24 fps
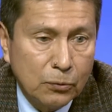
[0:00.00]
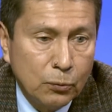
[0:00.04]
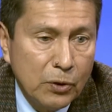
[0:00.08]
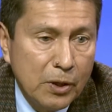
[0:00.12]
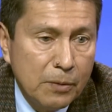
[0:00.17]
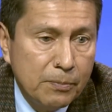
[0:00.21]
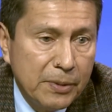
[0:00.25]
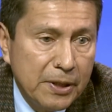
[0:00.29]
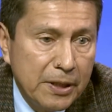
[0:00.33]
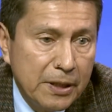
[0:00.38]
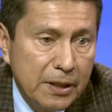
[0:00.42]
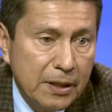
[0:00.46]

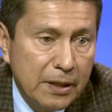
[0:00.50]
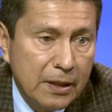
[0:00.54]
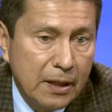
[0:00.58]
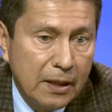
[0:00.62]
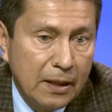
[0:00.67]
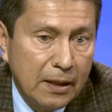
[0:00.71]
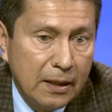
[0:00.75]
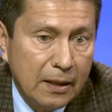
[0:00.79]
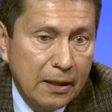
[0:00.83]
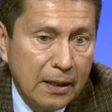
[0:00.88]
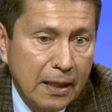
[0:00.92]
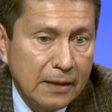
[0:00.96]
will be
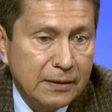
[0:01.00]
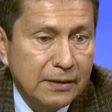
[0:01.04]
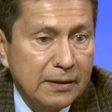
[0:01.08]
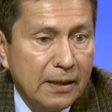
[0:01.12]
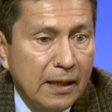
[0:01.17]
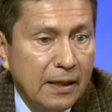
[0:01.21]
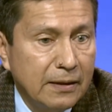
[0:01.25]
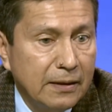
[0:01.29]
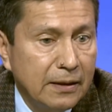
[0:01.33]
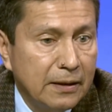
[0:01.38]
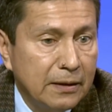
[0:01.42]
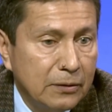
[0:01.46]
uh,
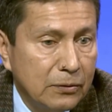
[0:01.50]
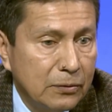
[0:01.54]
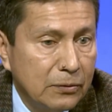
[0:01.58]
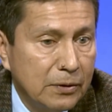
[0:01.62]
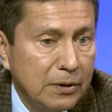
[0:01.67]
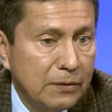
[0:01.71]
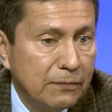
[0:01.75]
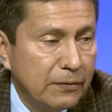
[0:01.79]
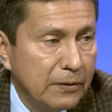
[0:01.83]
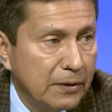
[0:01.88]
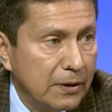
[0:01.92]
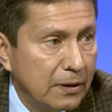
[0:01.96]
assigned to
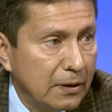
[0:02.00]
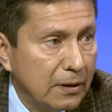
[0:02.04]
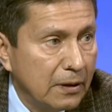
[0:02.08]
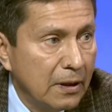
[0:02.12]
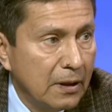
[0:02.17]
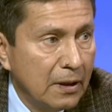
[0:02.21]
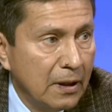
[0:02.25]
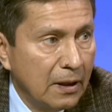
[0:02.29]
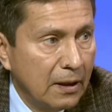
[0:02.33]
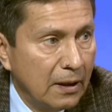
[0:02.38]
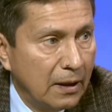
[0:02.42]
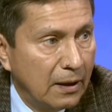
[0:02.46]
different
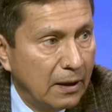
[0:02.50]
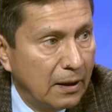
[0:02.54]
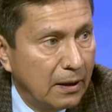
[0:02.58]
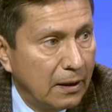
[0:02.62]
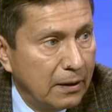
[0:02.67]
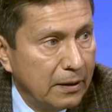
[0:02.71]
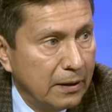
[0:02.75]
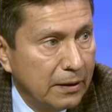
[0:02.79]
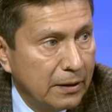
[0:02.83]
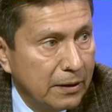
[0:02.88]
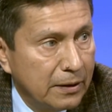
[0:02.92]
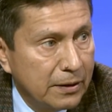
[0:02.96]

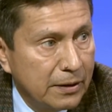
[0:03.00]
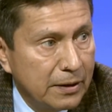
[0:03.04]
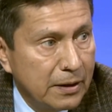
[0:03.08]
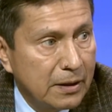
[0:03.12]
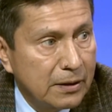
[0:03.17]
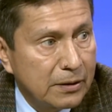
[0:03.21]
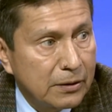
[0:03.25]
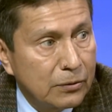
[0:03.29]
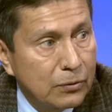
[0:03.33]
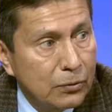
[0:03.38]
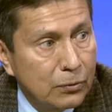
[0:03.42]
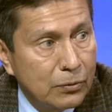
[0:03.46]
uh, areas
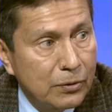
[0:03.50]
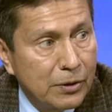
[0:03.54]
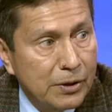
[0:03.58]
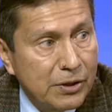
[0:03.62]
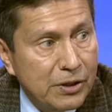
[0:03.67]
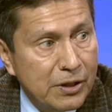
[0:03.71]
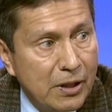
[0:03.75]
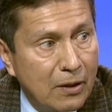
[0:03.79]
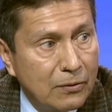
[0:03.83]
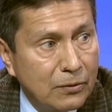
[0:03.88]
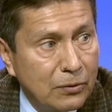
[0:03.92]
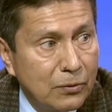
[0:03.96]
to
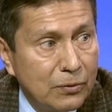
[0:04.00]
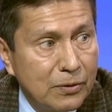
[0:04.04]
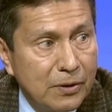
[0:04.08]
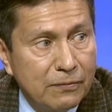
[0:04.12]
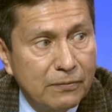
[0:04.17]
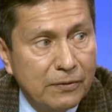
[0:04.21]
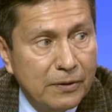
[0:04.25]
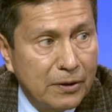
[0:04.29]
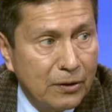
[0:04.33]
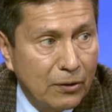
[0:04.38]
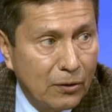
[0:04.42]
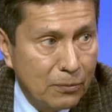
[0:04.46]
reach out to
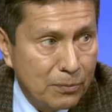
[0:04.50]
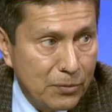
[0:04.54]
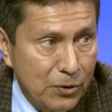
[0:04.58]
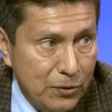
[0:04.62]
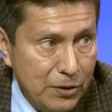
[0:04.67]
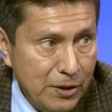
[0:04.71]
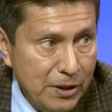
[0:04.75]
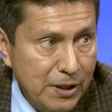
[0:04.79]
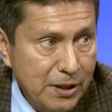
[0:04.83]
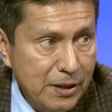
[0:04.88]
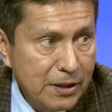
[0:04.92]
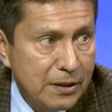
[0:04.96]
different
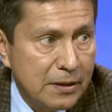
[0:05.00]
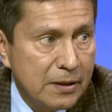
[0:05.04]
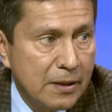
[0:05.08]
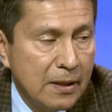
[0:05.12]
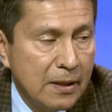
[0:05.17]
communities.